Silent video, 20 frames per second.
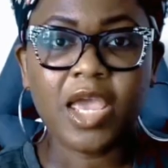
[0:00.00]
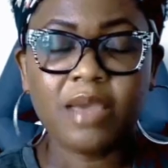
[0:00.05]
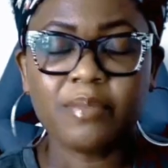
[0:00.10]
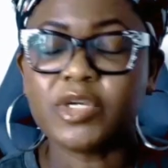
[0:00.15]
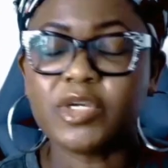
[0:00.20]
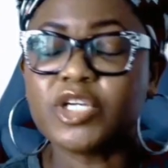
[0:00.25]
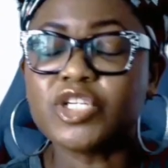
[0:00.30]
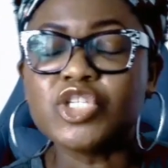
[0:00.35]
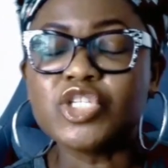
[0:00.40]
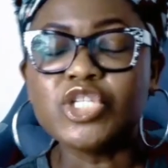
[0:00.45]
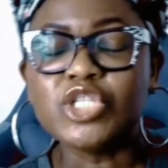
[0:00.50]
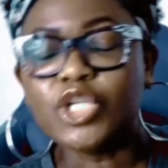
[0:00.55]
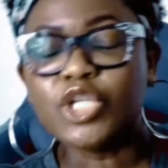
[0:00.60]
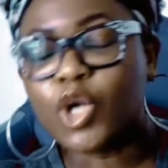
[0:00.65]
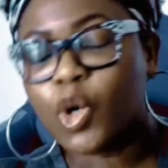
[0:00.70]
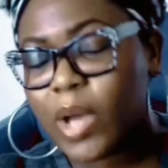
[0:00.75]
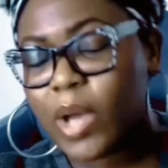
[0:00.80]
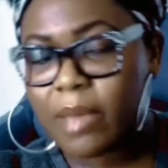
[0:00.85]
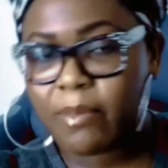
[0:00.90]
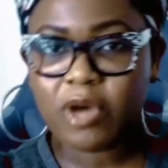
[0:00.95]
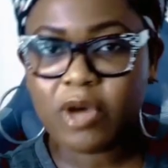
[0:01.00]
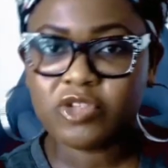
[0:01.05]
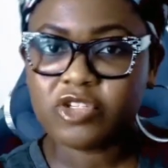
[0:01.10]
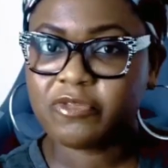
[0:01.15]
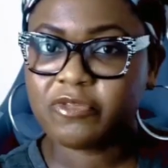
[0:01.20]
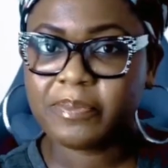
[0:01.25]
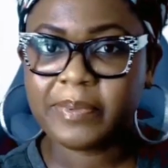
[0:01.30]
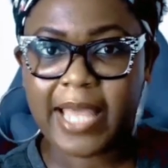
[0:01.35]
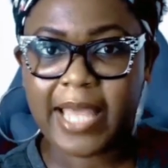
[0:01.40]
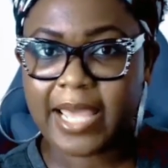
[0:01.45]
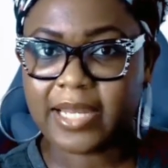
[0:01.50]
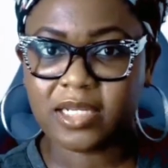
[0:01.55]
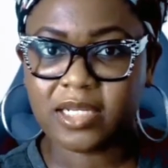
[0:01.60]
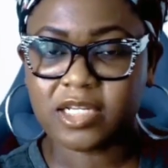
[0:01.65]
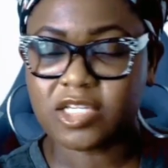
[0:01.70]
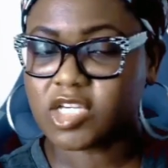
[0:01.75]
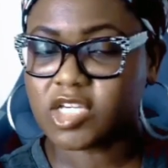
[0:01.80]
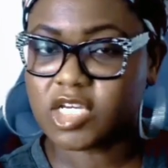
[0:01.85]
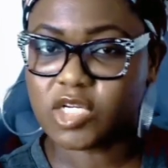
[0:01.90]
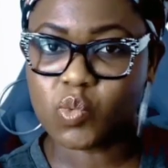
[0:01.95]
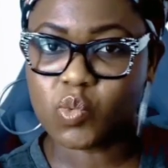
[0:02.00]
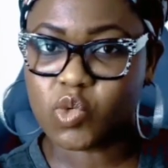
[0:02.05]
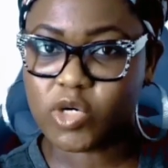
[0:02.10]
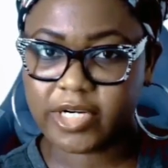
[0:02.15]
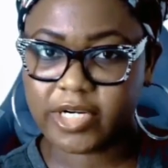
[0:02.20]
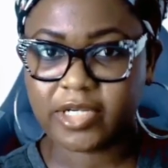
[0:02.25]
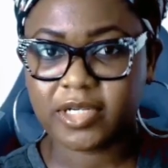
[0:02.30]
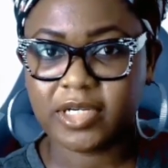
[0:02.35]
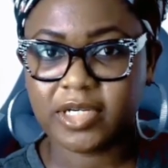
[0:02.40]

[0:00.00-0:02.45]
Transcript: because no amount of planning is going to work